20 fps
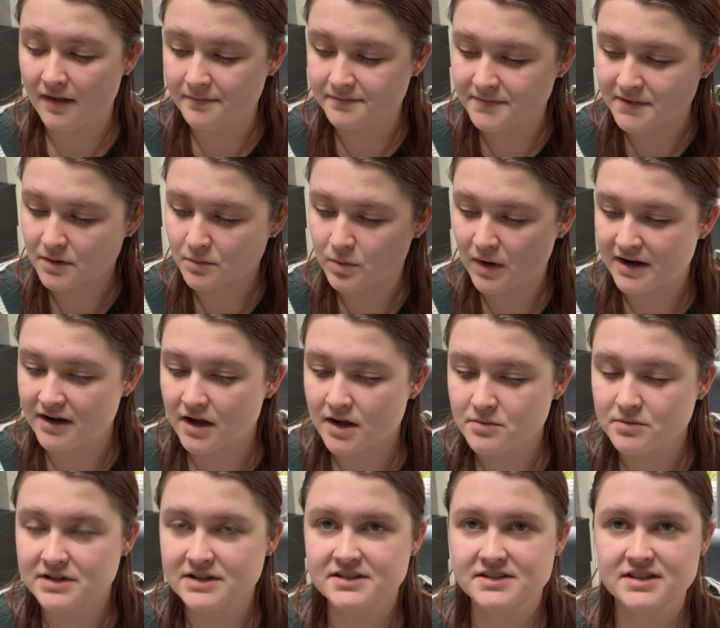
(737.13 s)
when I
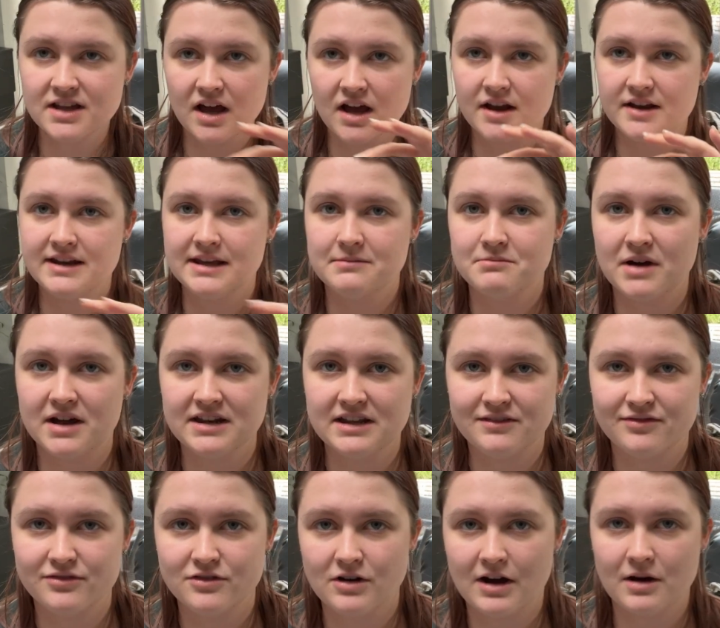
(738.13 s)
was earning money
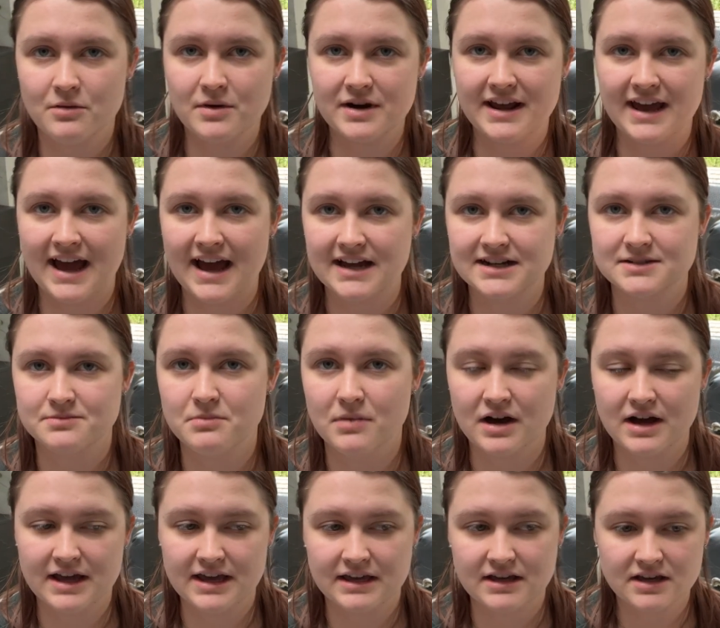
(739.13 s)
throughout, when I had
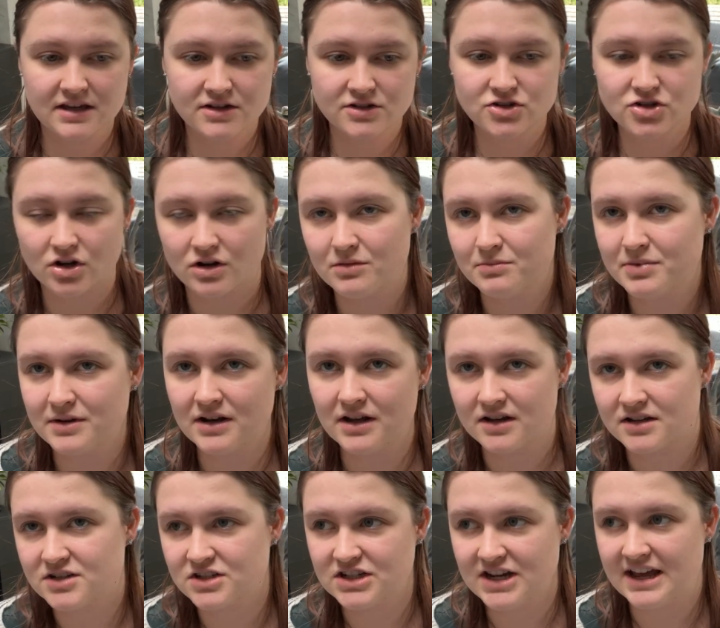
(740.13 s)
my job
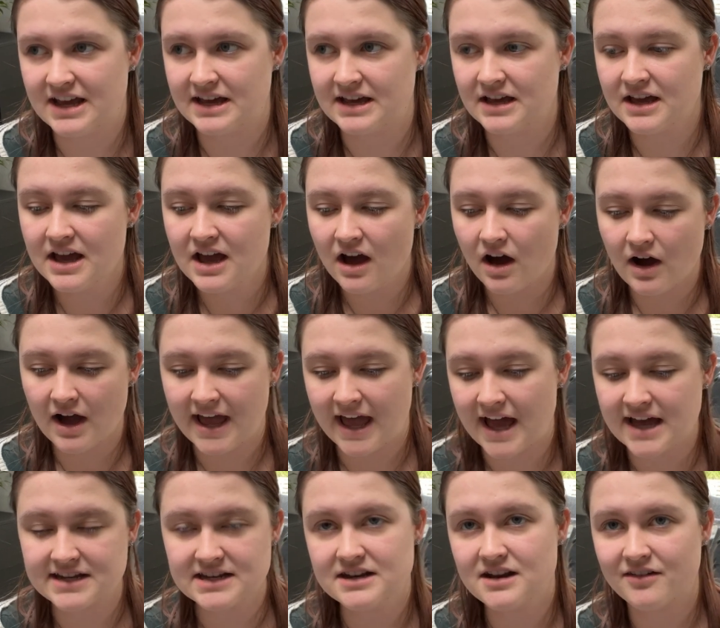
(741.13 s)
last year, I
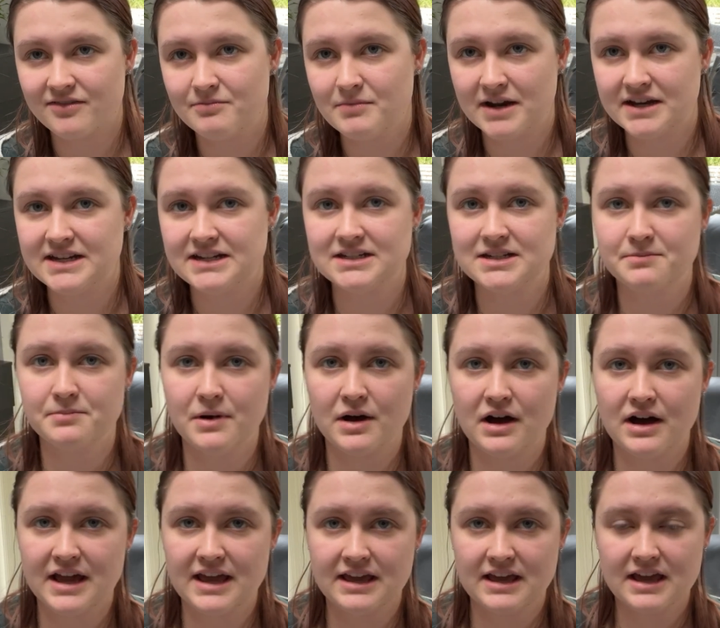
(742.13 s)
had enough money to
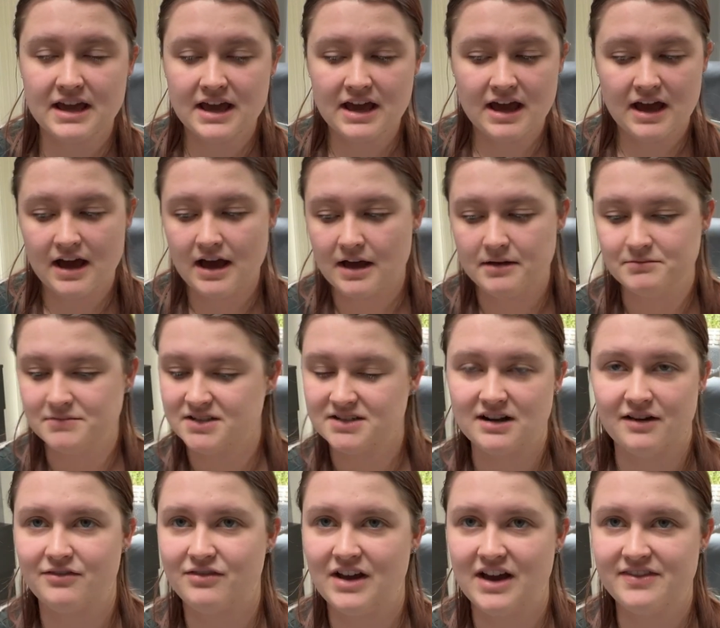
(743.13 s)
buy
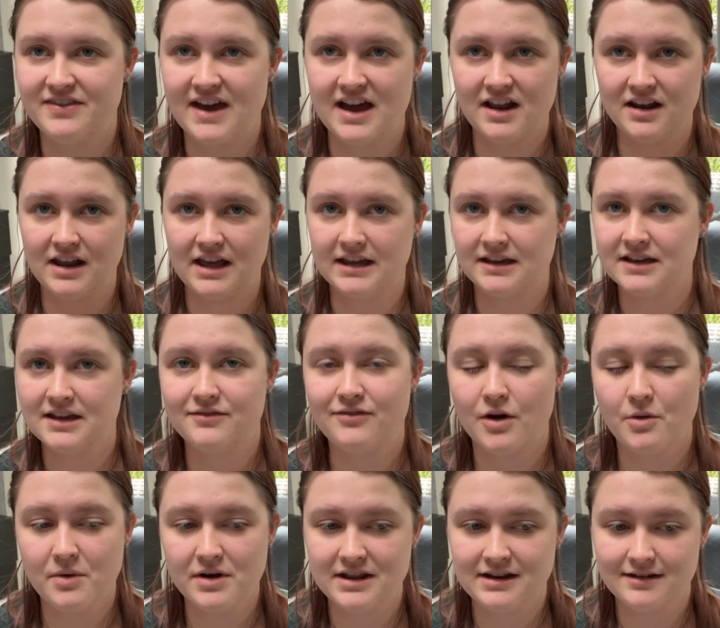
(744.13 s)
stuff like that. Like, if I
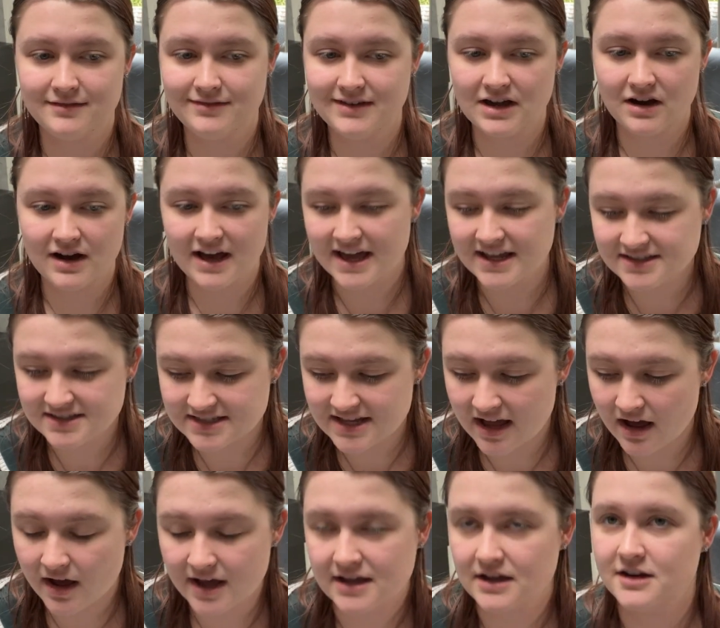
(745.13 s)
wanted a VR
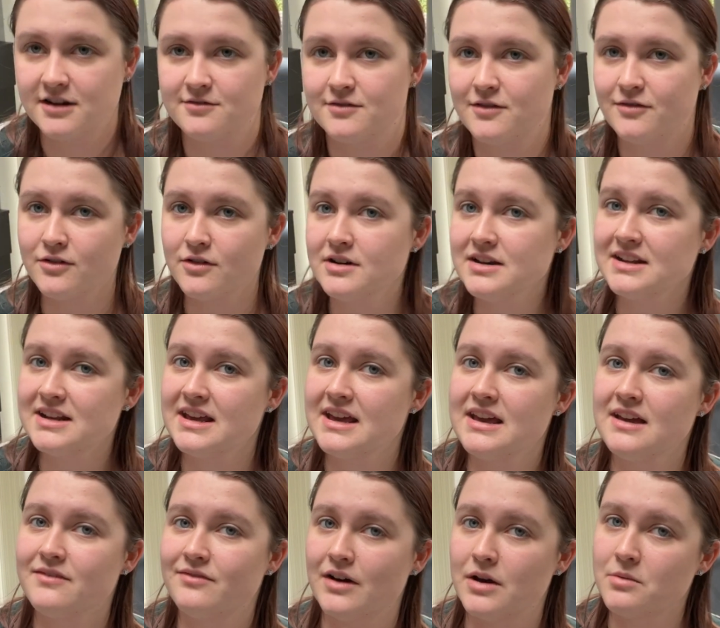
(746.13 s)
headset, I could have afforded it
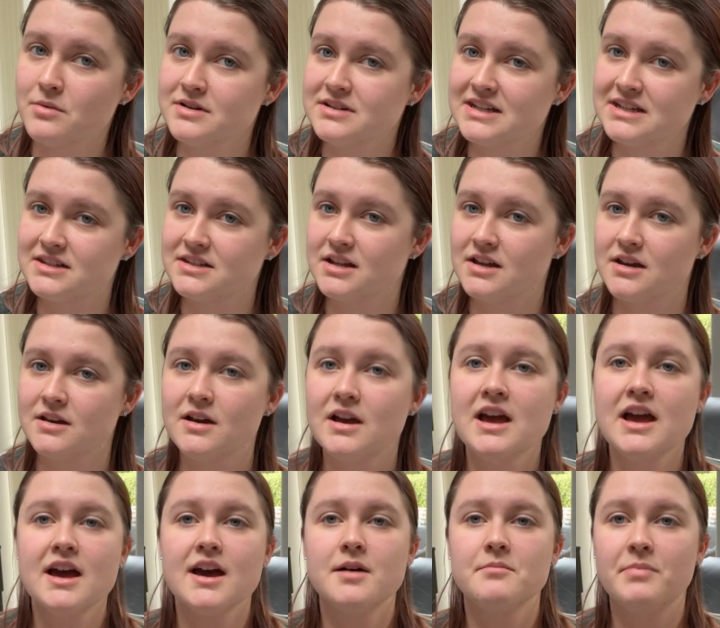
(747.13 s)
if I wanted to,
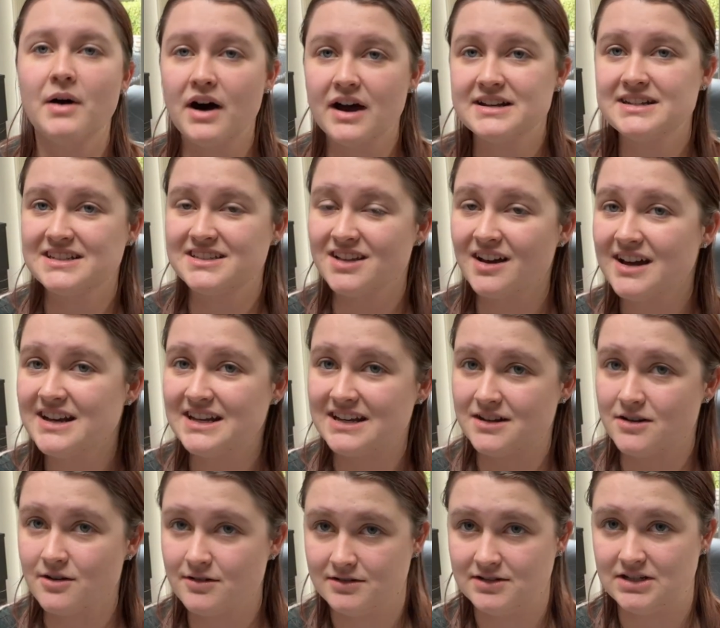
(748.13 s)
but I decided
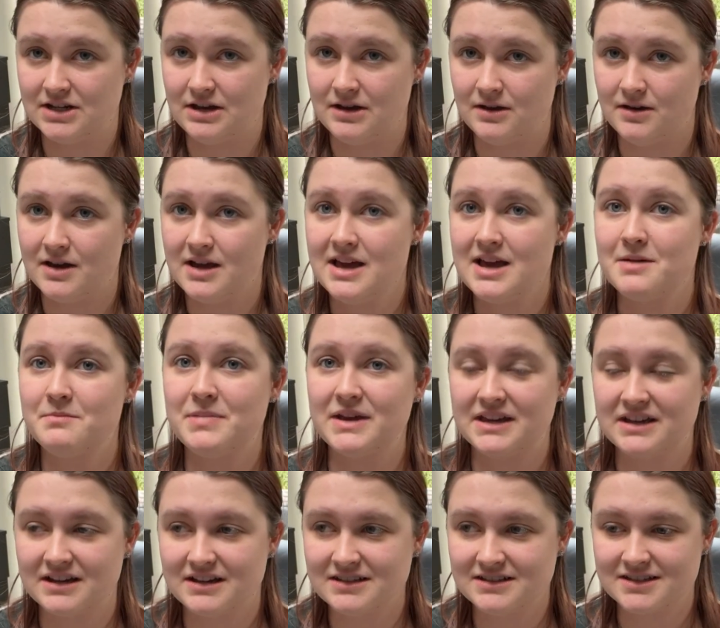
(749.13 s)
not to
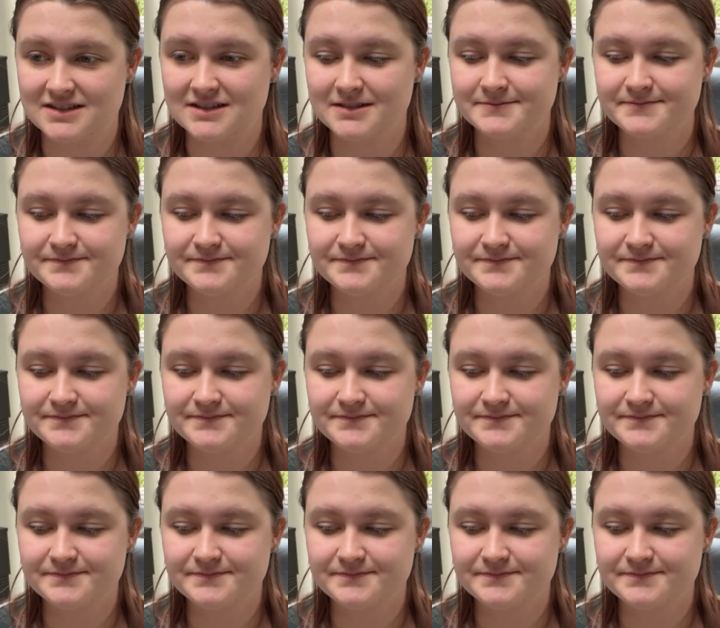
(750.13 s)
because